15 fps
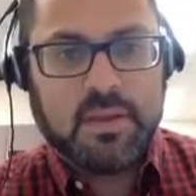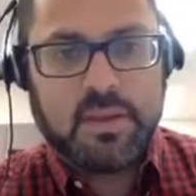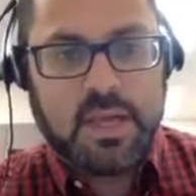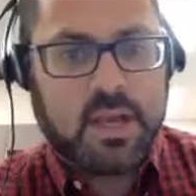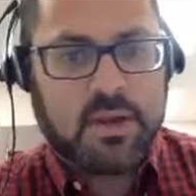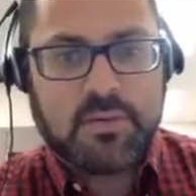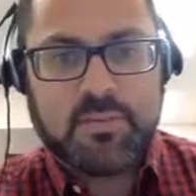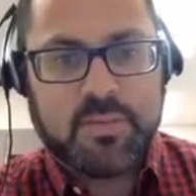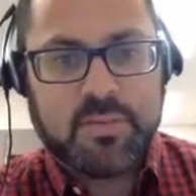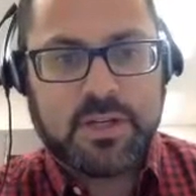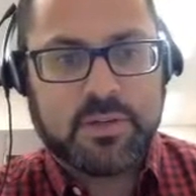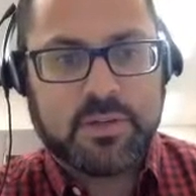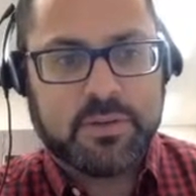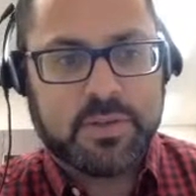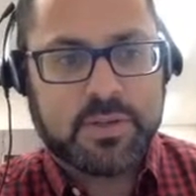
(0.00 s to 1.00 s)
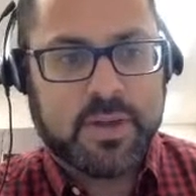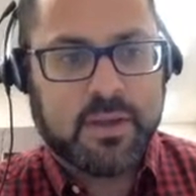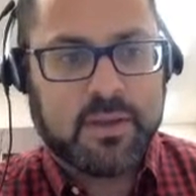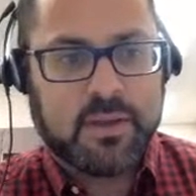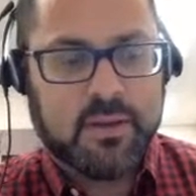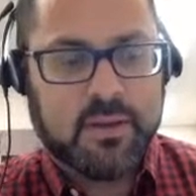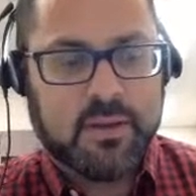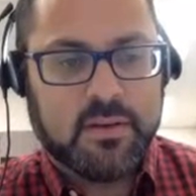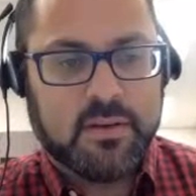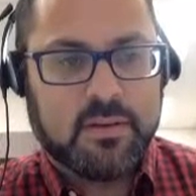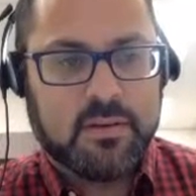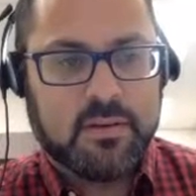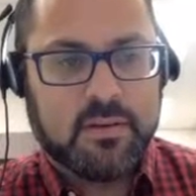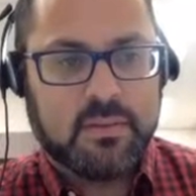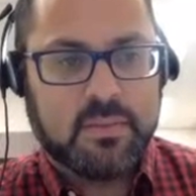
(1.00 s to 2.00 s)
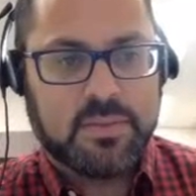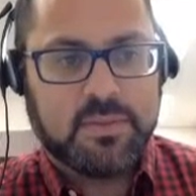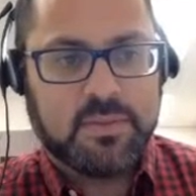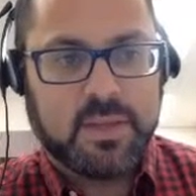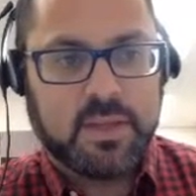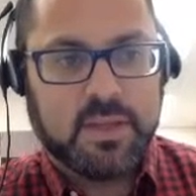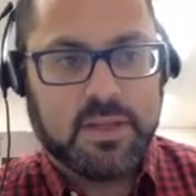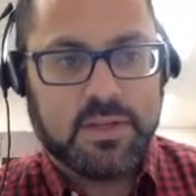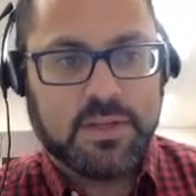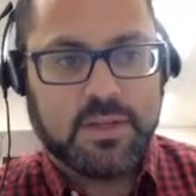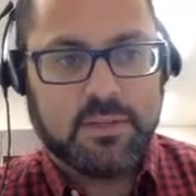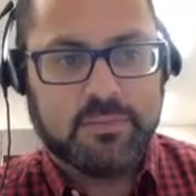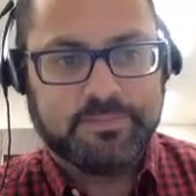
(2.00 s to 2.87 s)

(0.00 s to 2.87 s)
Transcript: Her project was quite good. Wasn't really an issue.